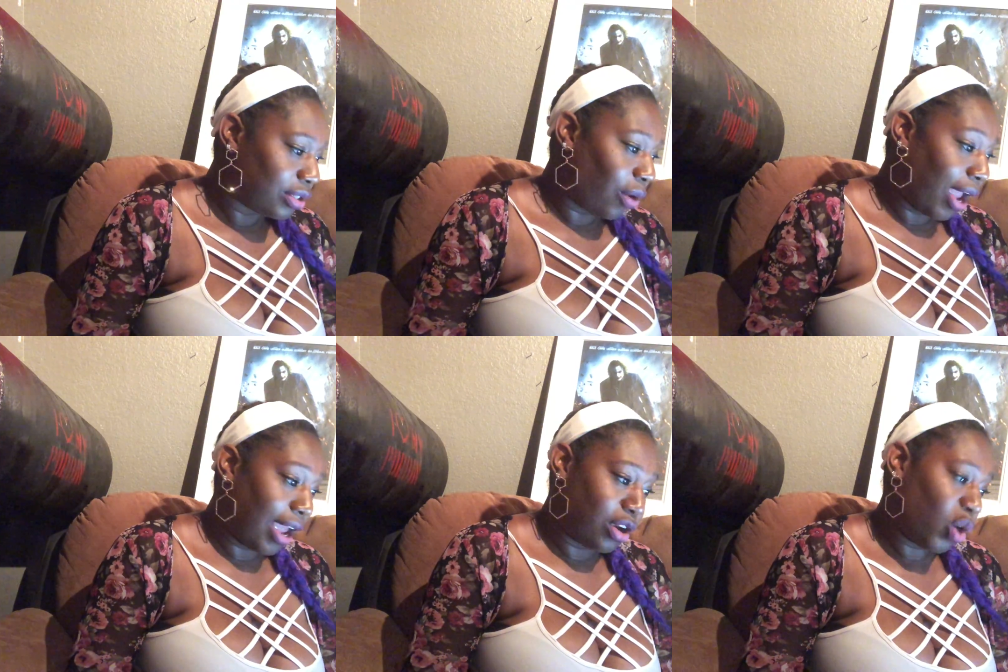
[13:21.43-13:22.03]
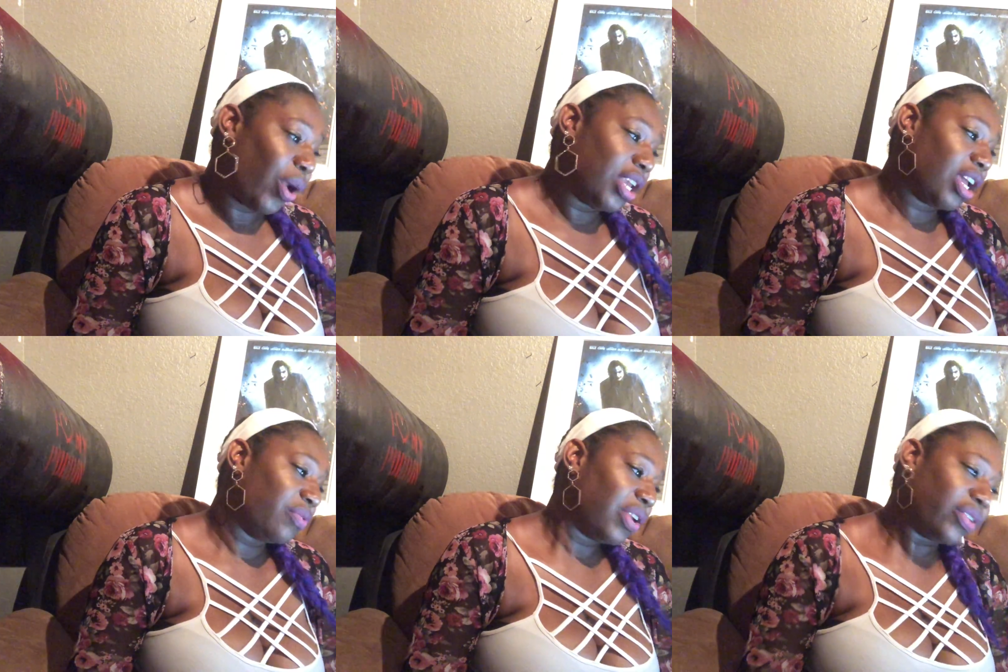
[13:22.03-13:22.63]
So I had no
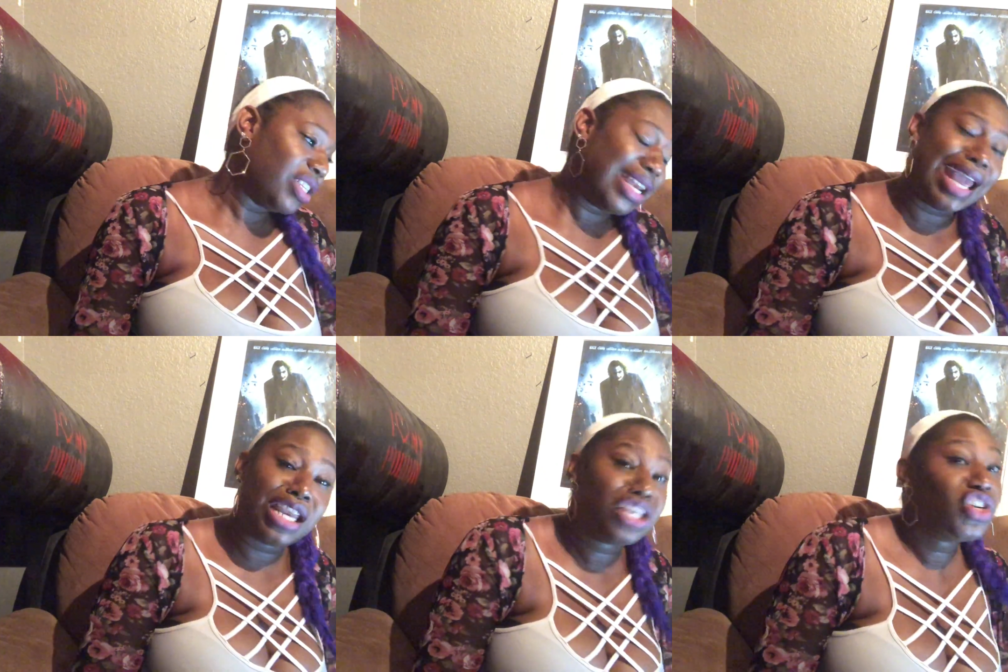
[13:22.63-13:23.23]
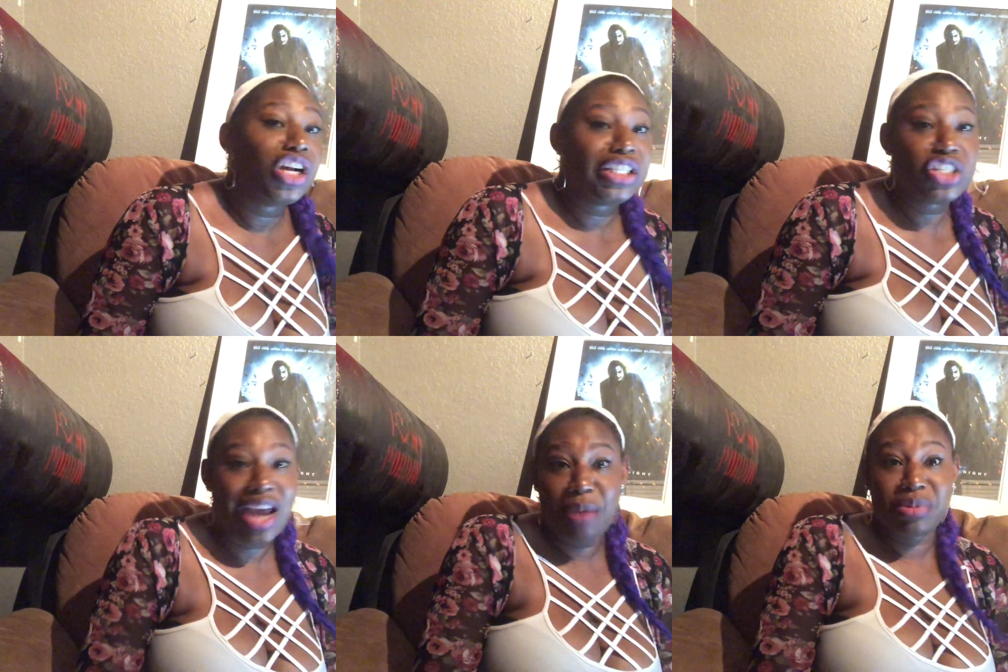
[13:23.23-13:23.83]
idea. I've never seen any Charlie
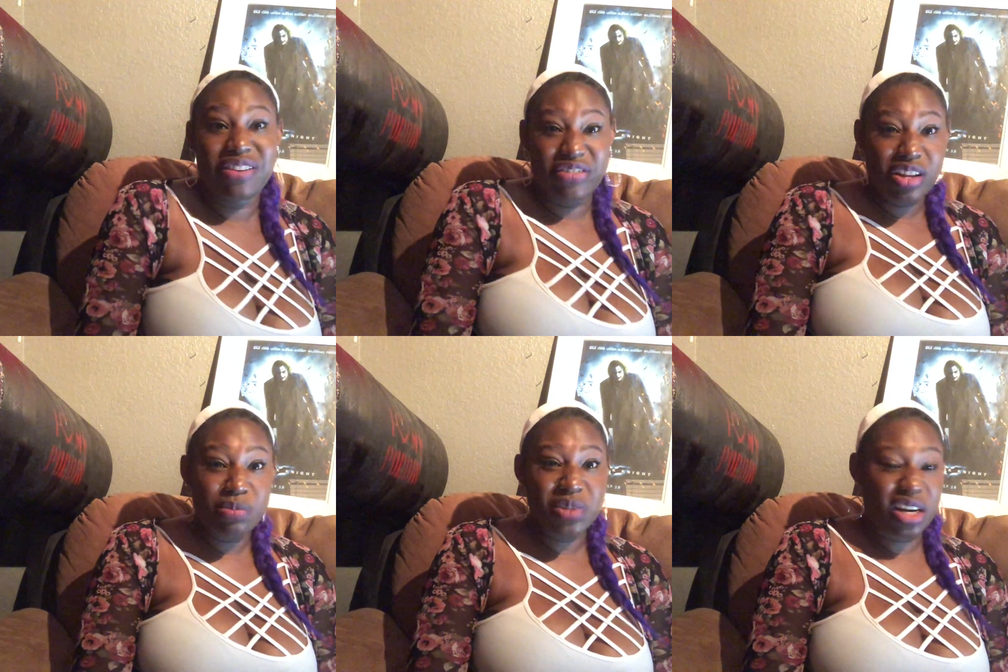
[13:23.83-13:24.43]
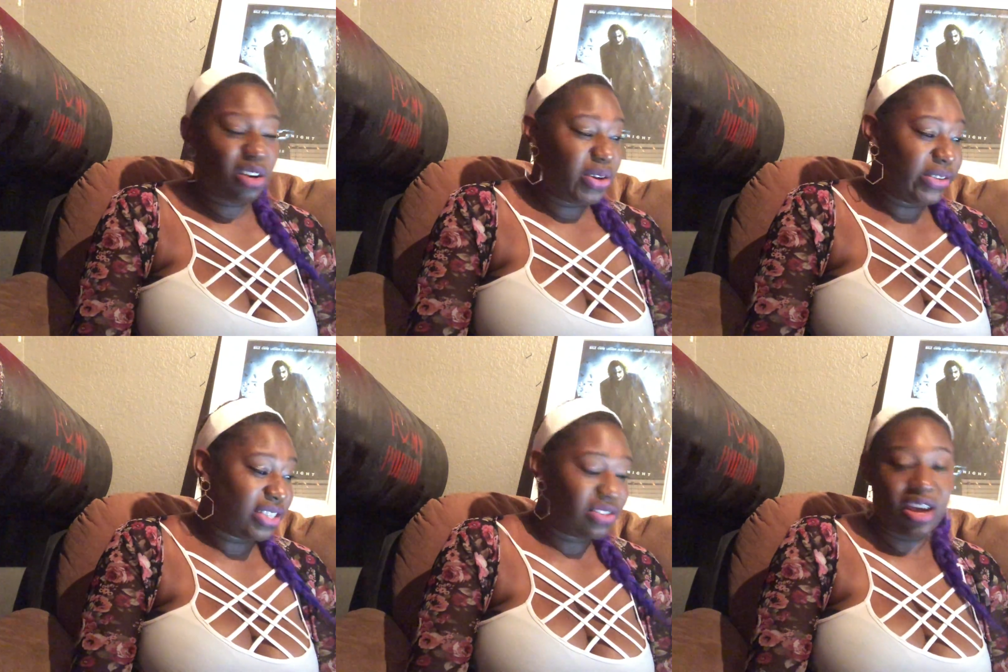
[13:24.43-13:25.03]
Chaplin films. I know
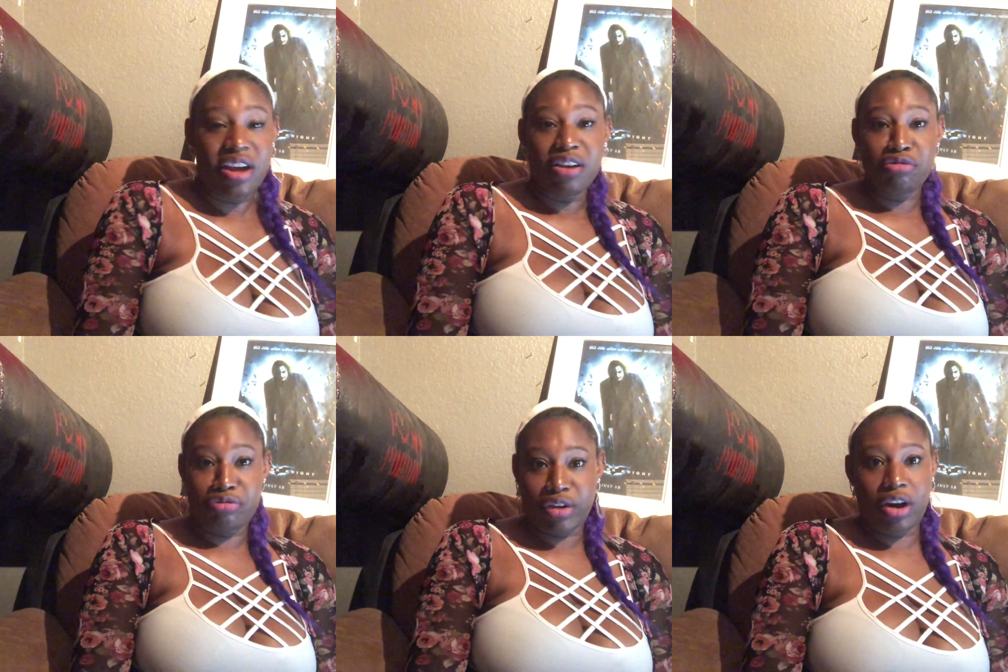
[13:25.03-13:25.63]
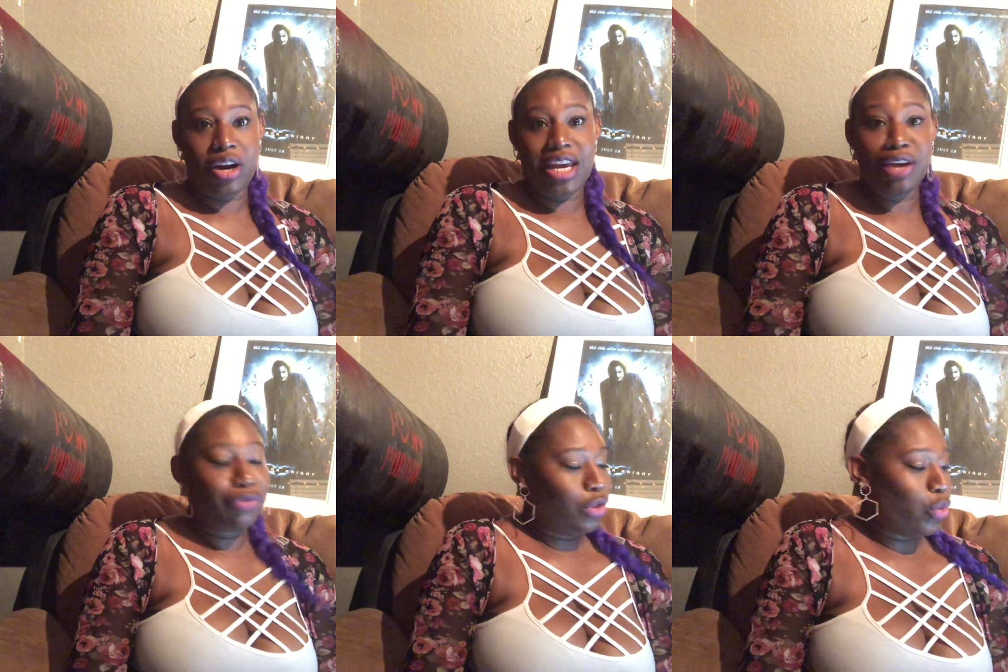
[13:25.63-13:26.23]
he's very
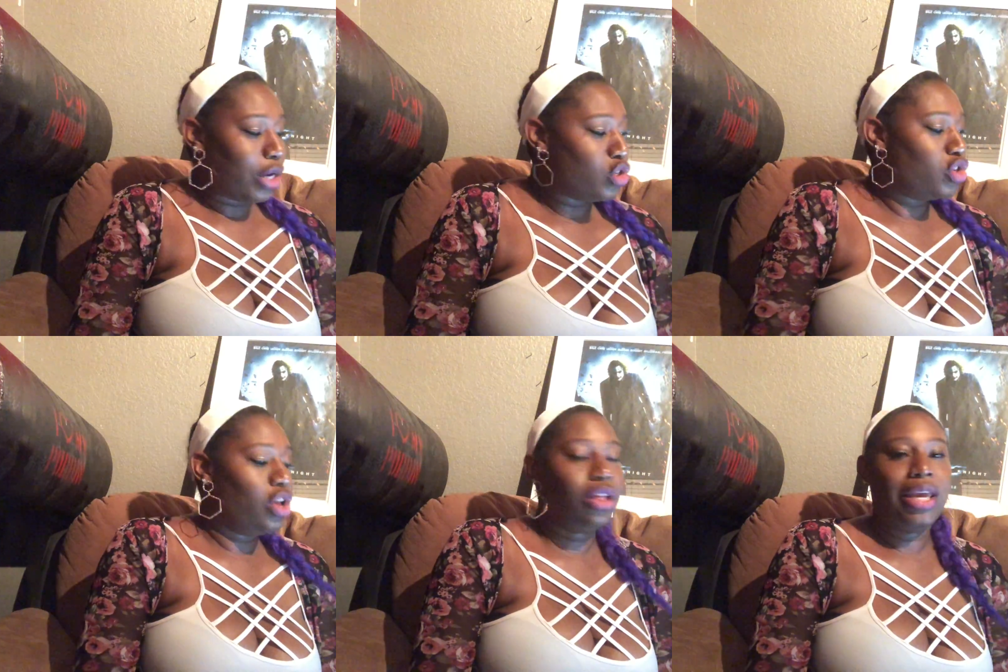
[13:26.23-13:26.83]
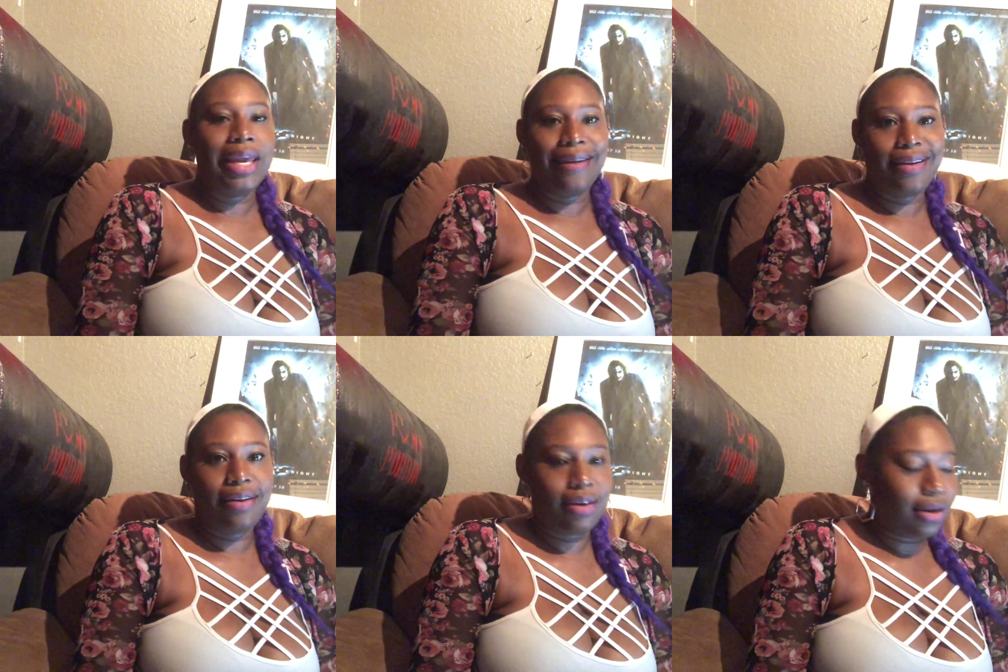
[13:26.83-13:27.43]
influential
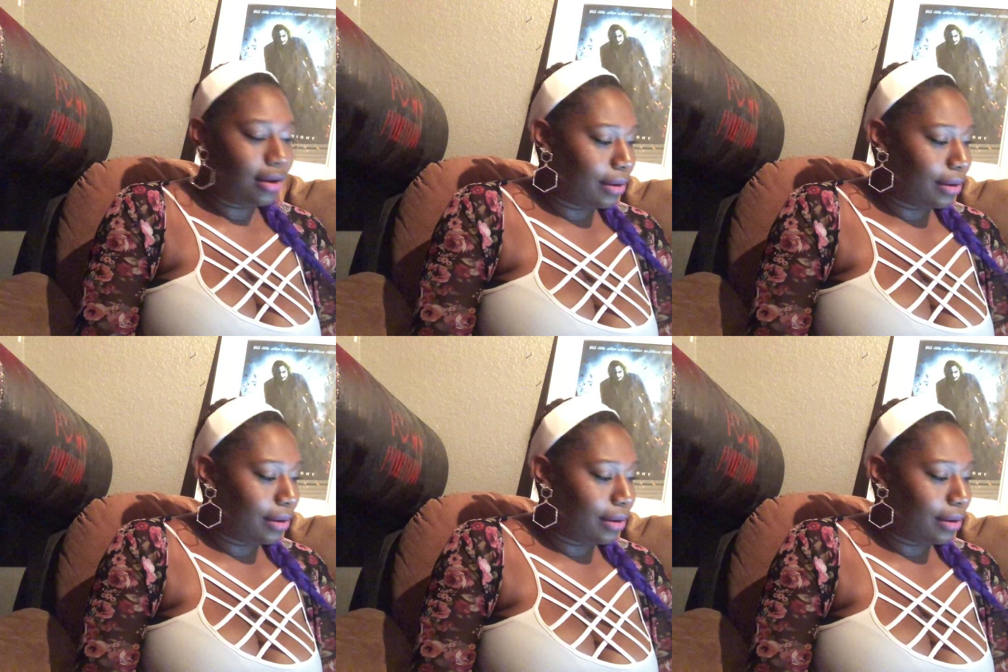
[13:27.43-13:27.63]
in